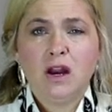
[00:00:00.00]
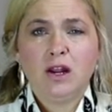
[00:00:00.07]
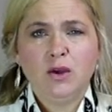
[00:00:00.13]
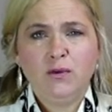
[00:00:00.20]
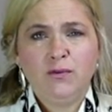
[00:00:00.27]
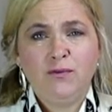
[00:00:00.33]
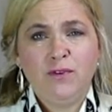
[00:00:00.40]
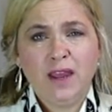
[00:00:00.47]
Are
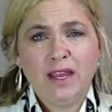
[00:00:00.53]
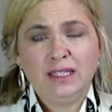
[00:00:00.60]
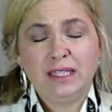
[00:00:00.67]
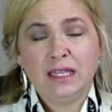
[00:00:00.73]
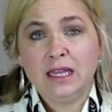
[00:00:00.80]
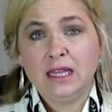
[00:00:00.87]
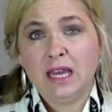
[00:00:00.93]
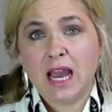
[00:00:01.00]
you
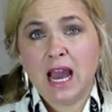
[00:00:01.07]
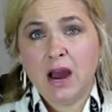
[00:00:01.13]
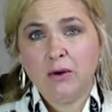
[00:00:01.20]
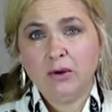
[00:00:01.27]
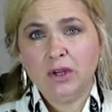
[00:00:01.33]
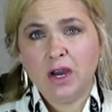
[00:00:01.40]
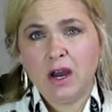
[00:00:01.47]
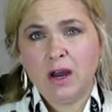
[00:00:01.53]
facing the
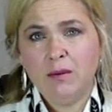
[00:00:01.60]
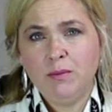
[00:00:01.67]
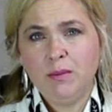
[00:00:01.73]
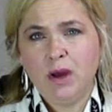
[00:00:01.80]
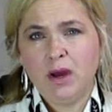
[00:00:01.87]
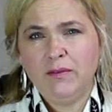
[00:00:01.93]
outcome